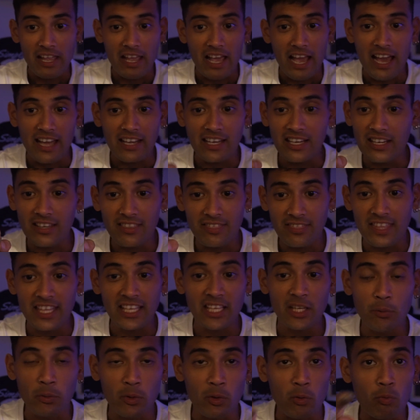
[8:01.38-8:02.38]
I didn't
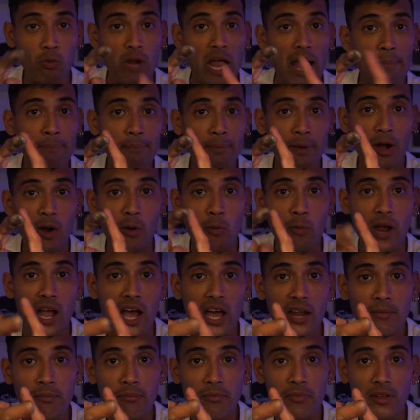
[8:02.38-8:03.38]
think it would wrap
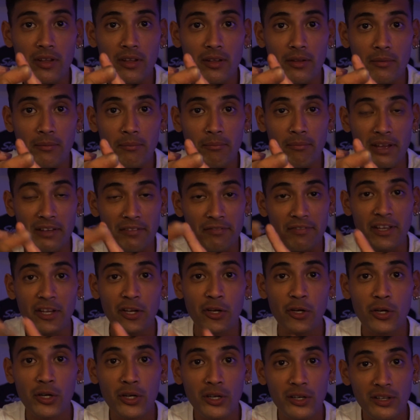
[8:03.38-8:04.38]
around my
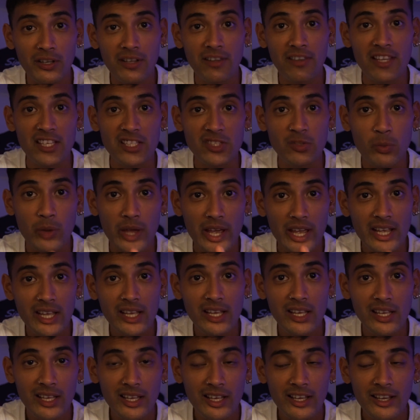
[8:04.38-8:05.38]
finger this way,
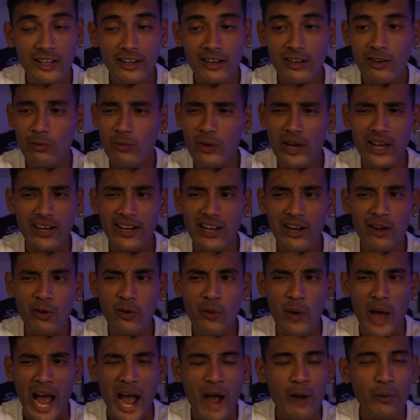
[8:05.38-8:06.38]
right? I don't
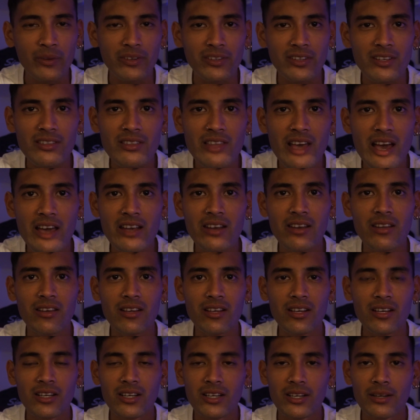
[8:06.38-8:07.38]
know how it did that,
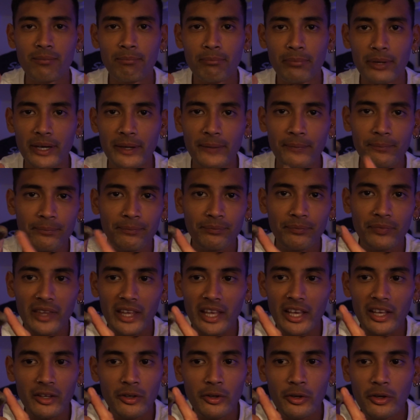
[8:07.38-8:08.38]
but
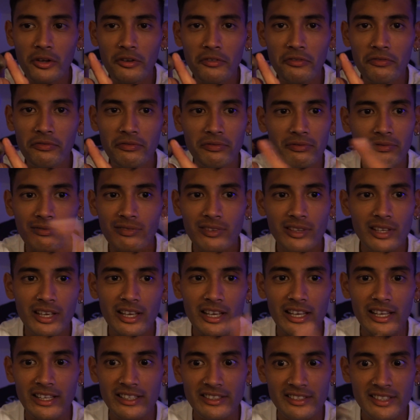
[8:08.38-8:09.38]
it could have.
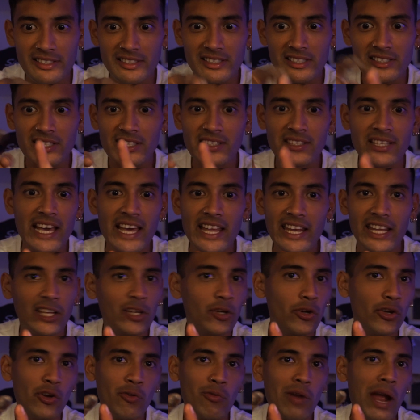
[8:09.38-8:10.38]
Since it did that, it
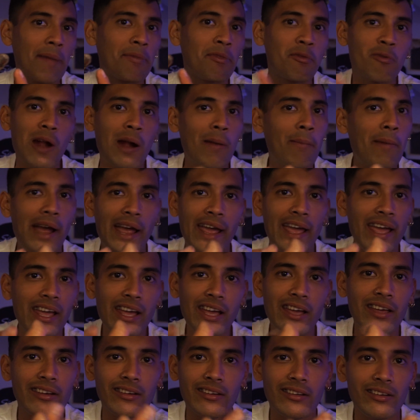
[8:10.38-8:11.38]
could have wrapped around my
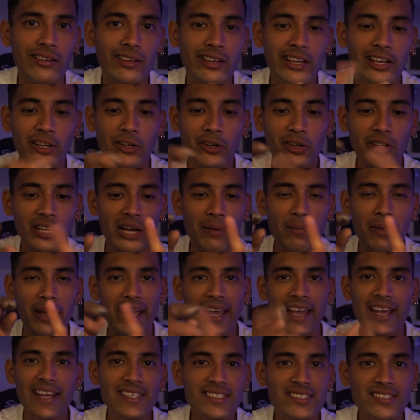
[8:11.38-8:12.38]
hand. It could have got my
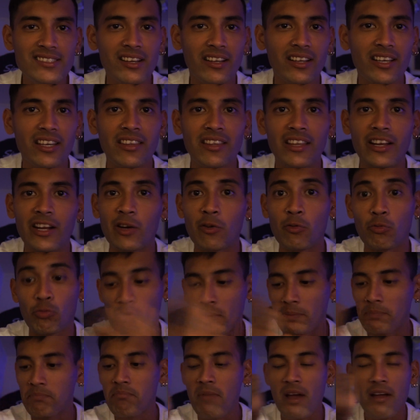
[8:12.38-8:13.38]
hand stuck in there and
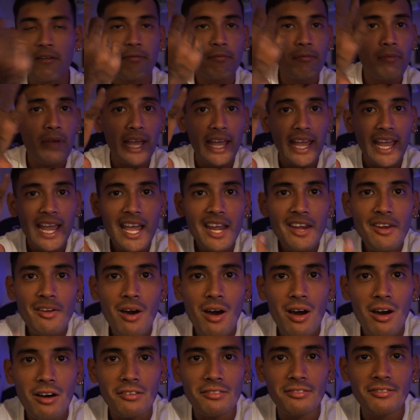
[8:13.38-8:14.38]
ripped my hand
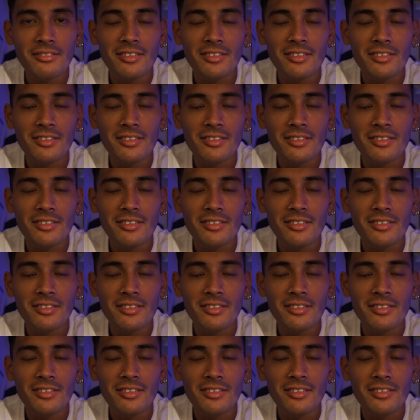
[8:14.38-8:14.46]
off.